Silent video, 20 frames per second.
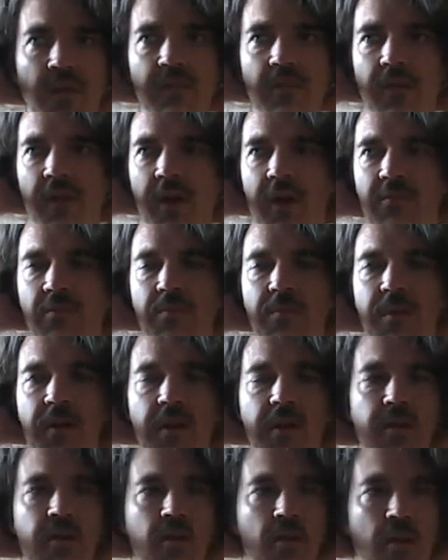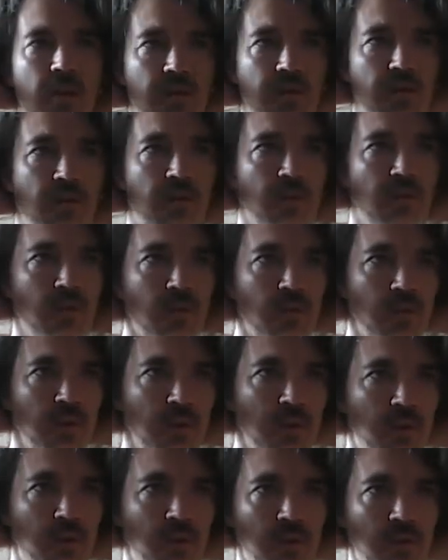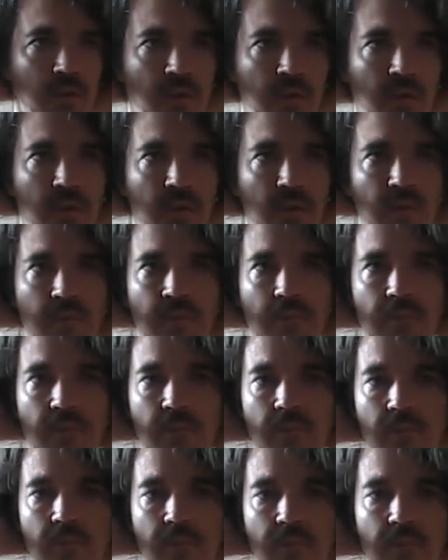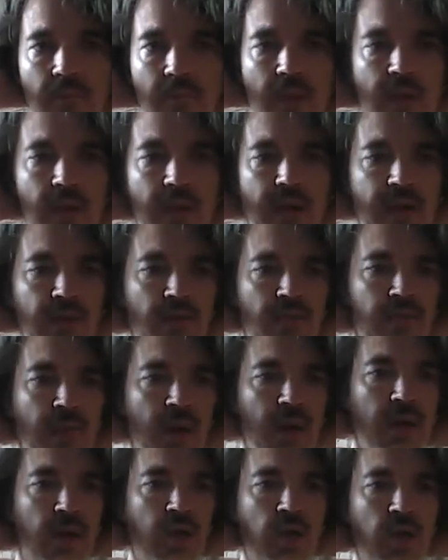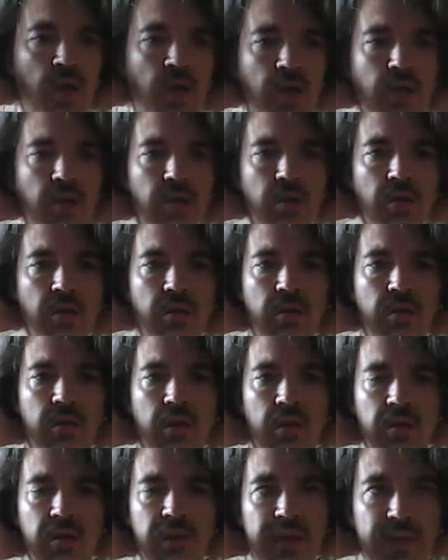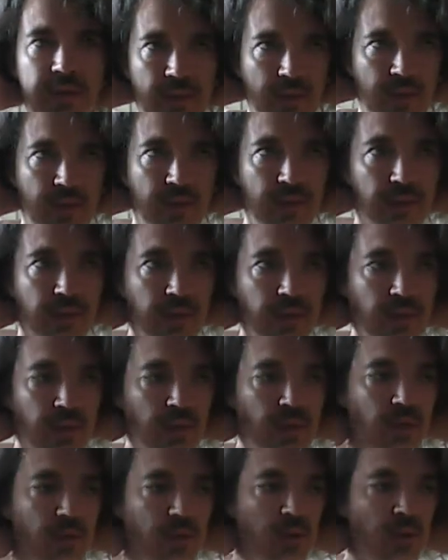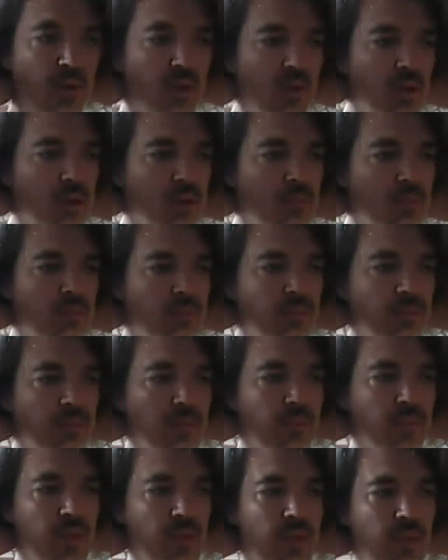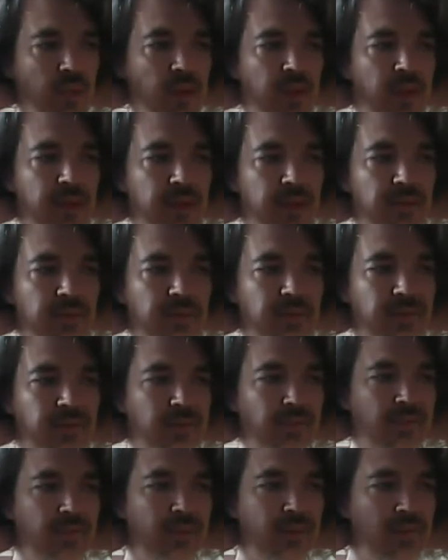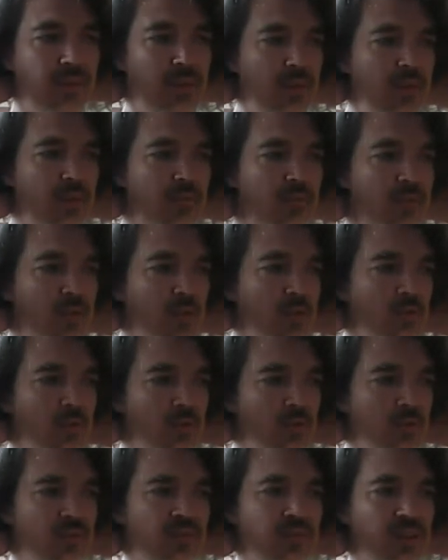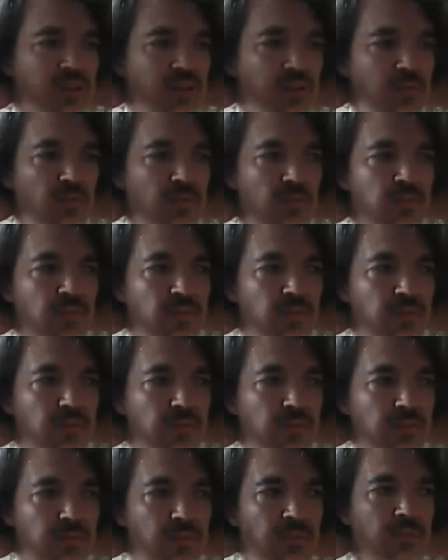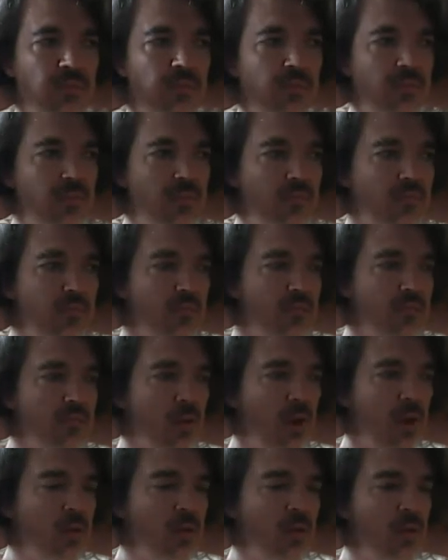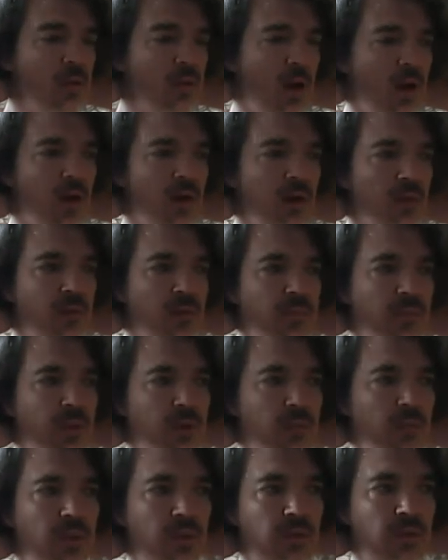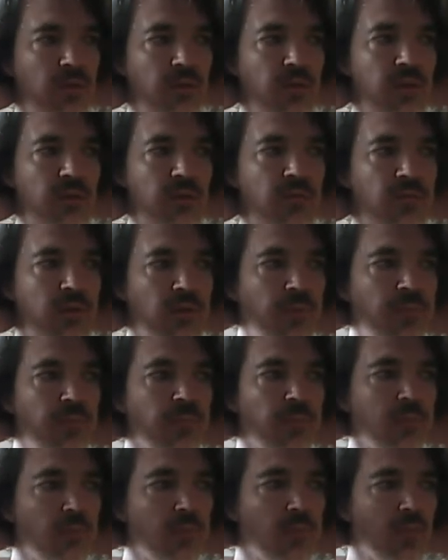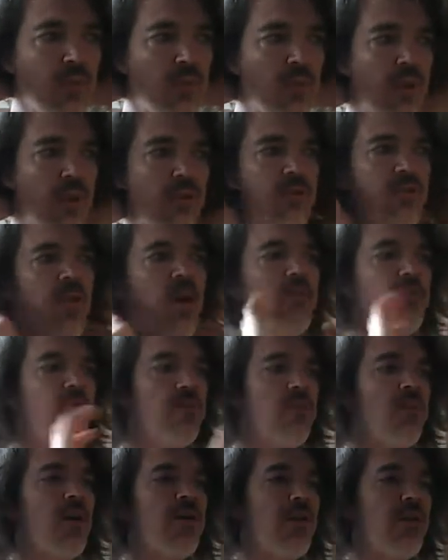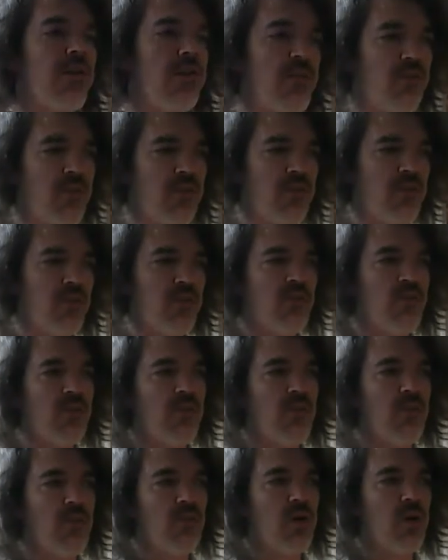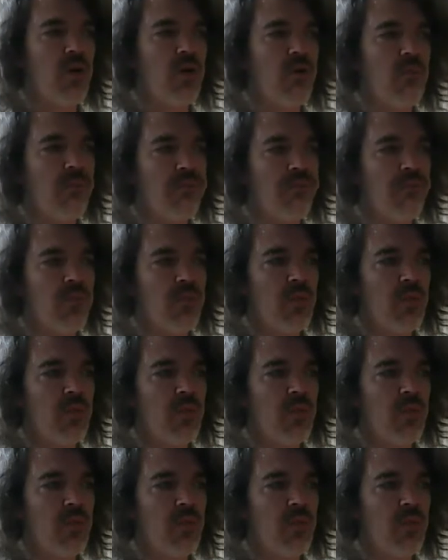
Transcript: hasn't been any cause for it as much lately. Um, and even though this sounds a little odd, but I mean that it's an awful lot easier to